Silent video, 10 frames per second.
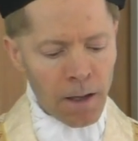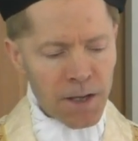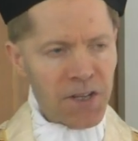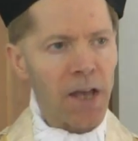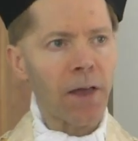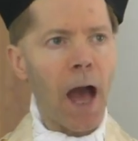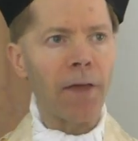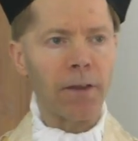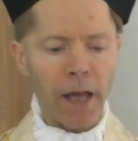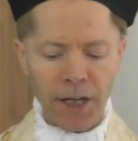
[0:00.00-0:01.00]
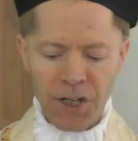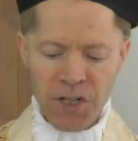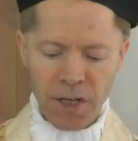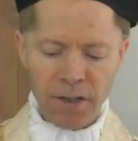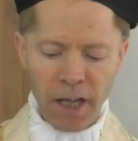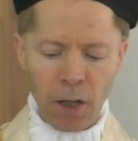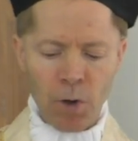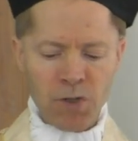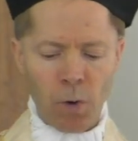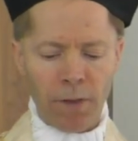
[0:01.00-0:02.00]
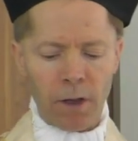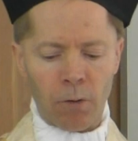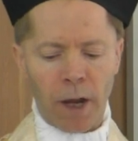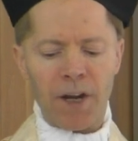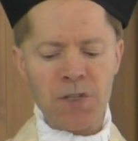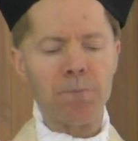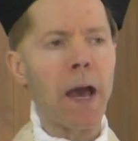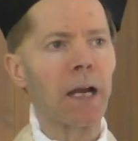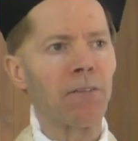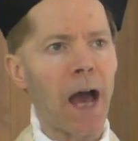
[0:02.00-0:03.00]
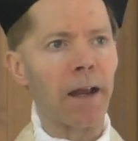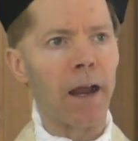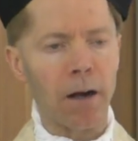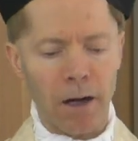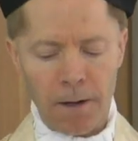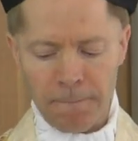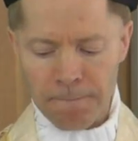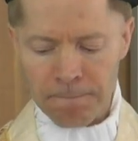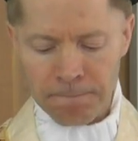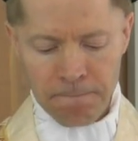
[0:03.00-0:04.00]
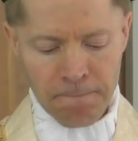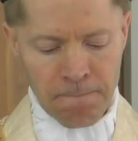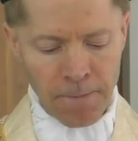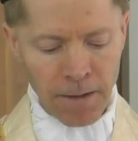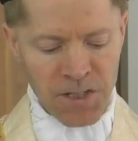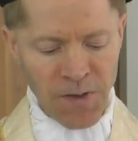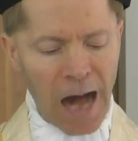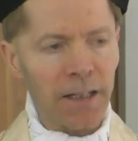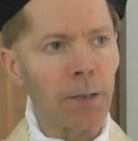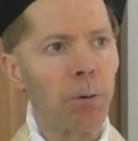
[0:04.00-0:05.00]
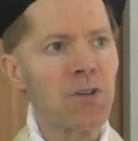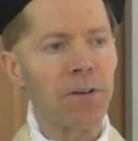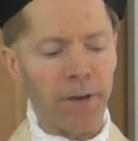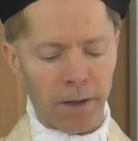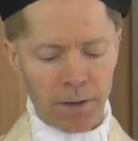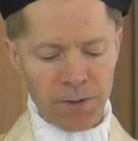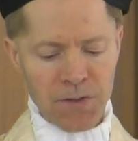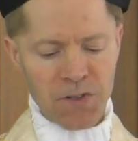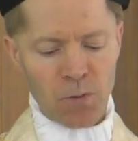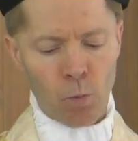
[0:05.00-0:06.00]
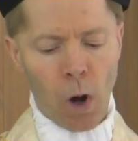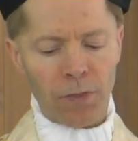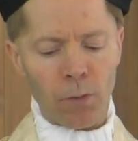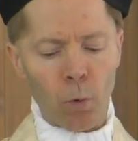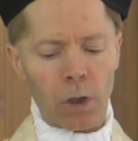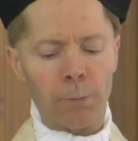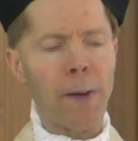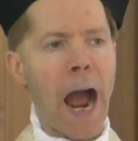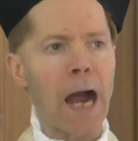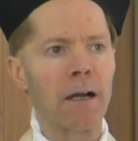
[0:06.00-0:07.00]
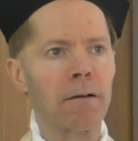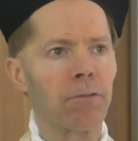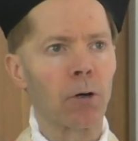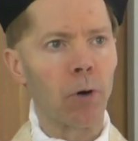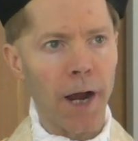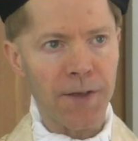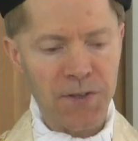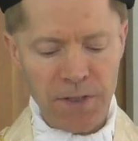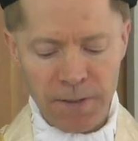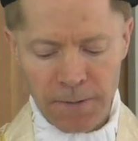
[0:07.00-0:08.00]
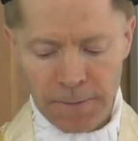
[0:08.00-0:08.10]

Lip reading: Saint Athanasius indeed was one of the greatest men of that era. His valiant perseverance won the world back for Christ.